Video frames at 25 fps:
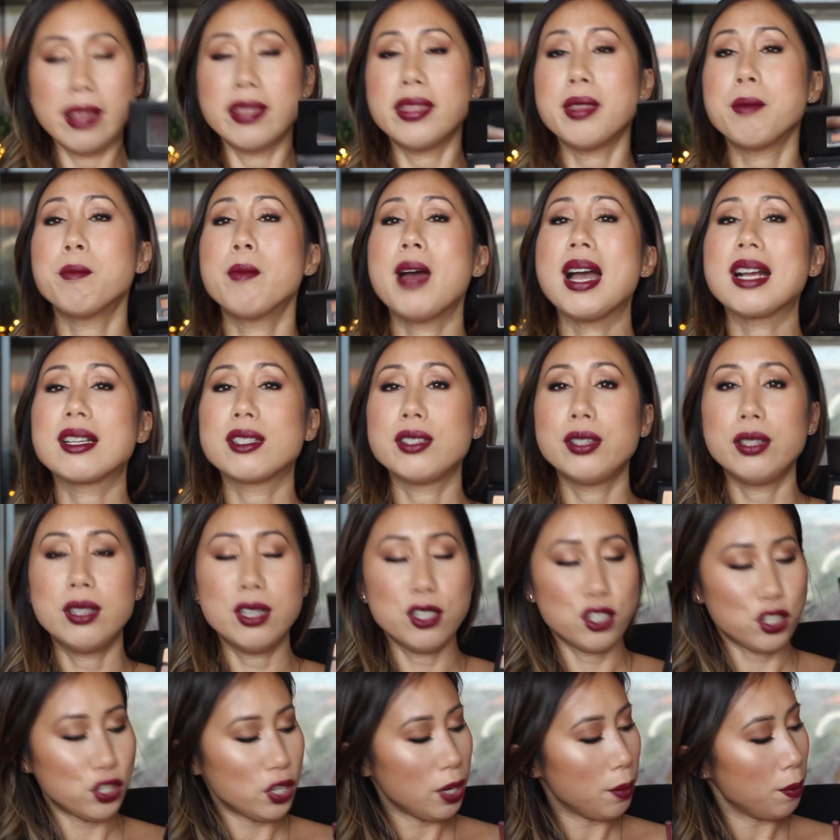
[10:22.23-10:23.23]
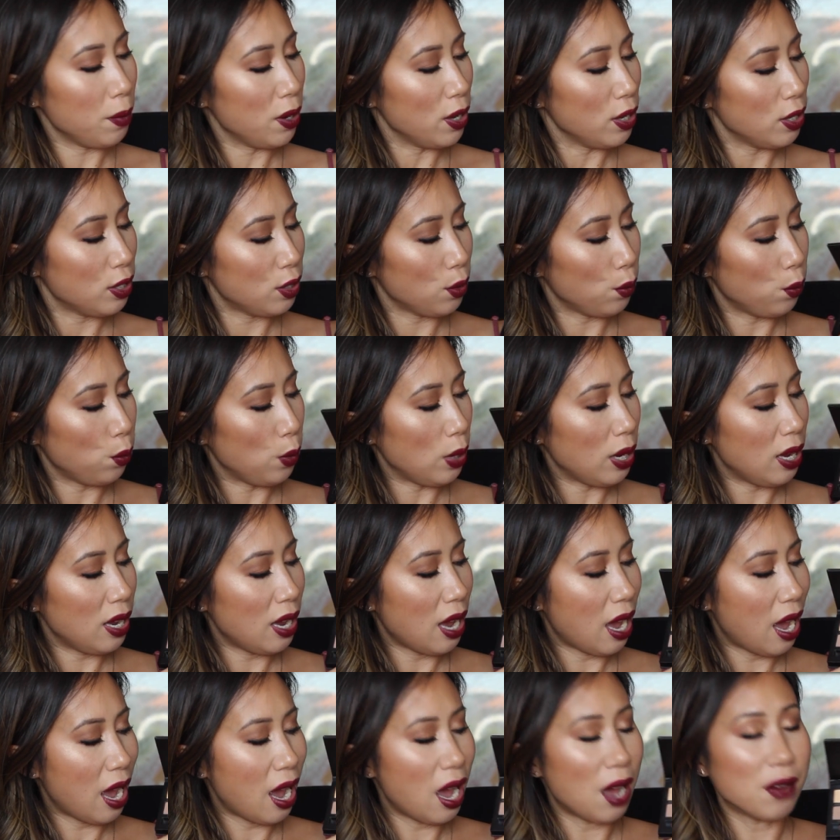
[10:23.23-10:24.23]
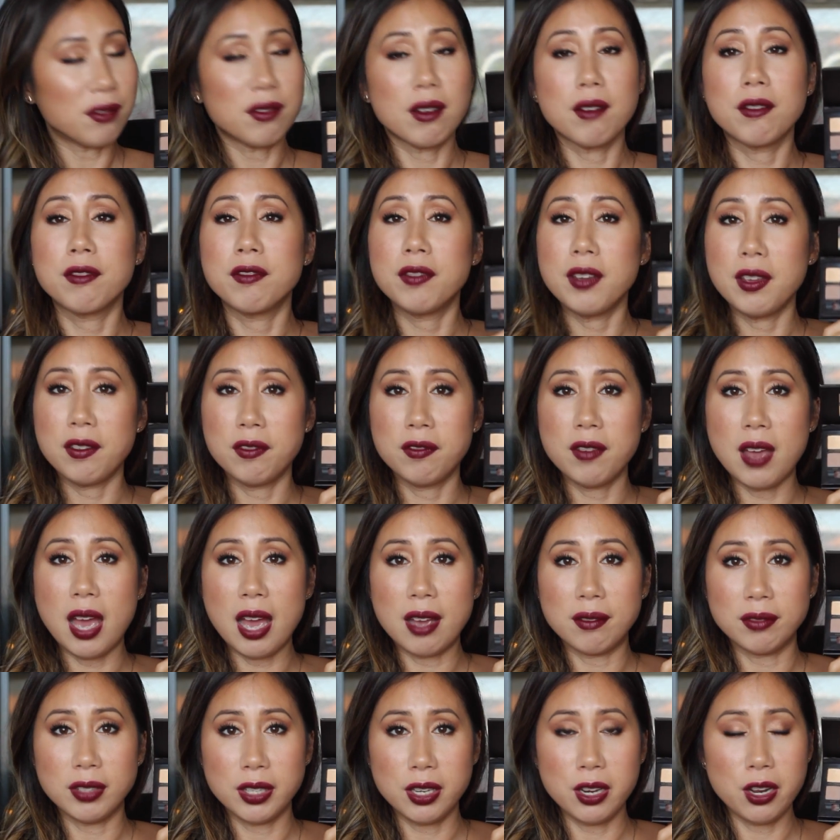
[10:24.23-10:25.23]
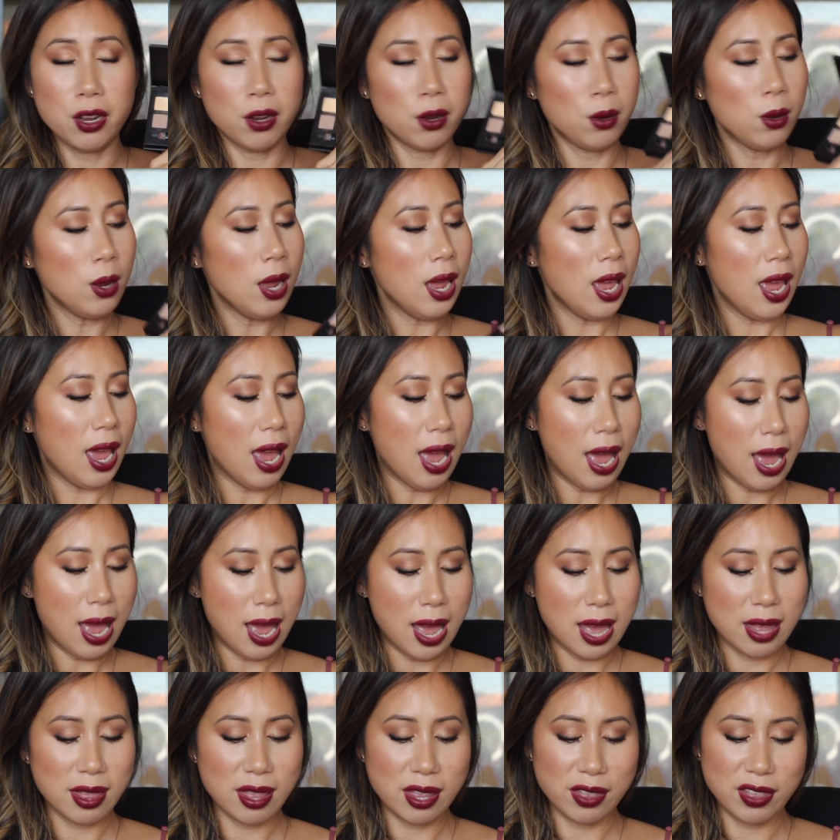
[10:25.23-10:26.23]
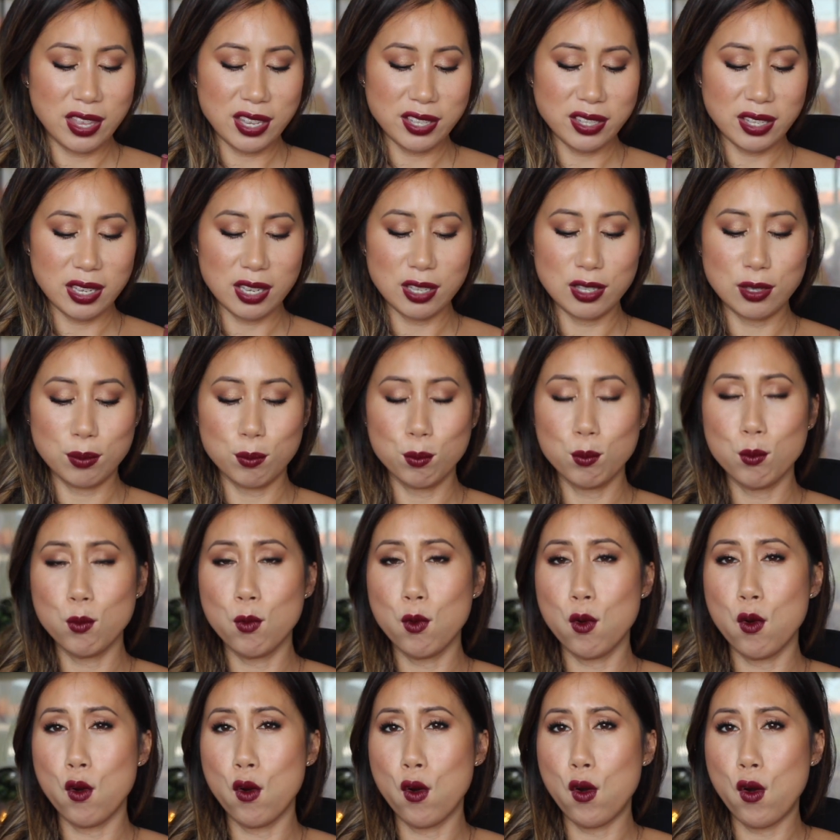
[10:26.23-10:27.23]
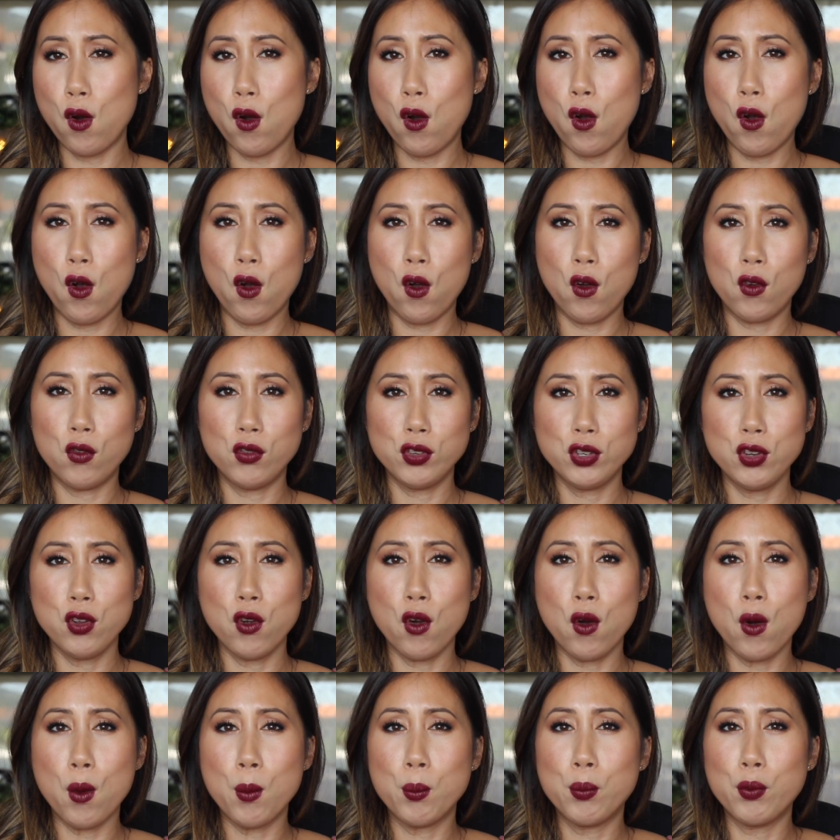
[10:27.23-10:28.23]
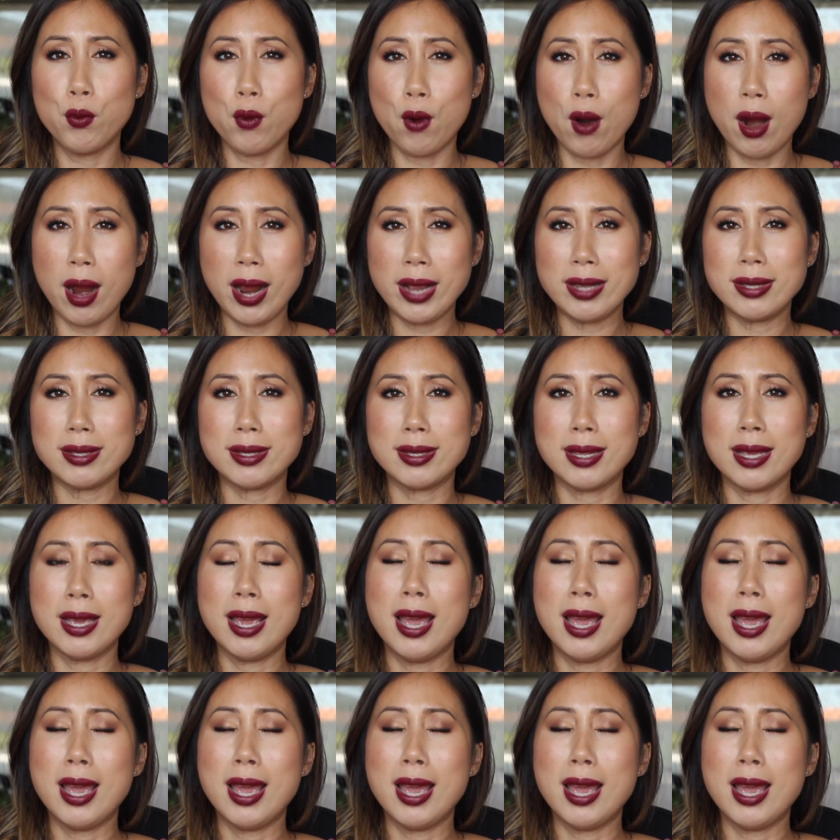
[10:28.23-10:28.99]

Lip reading: Then back to the shimmers, we have Fifth Avenue, and this is more of your bright